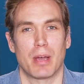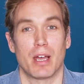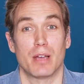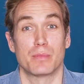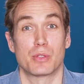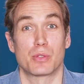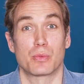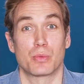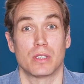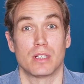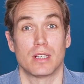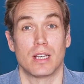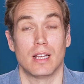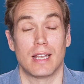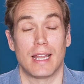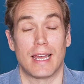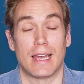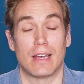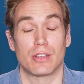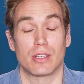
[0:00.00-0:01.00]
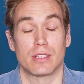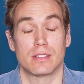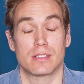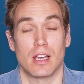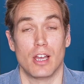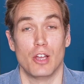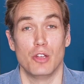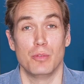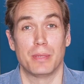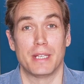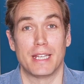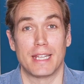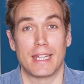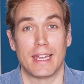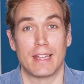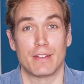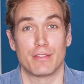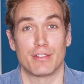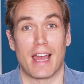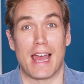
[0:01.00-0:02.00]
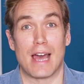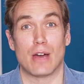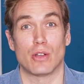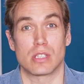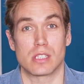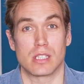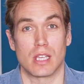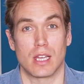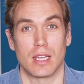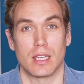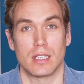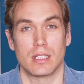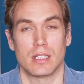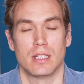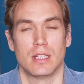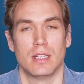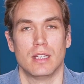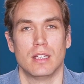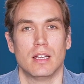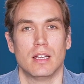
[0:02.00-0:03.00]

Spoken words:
pubs were allowed to open again for outside